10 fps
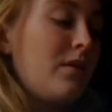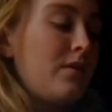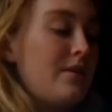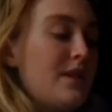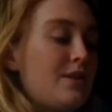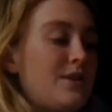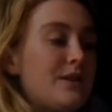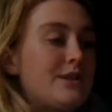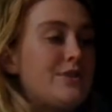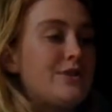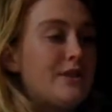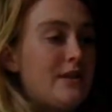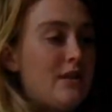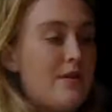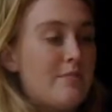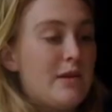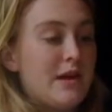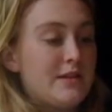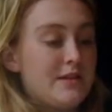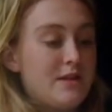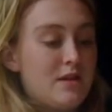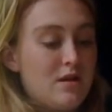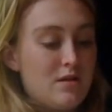Thank goodness she did all that practicing.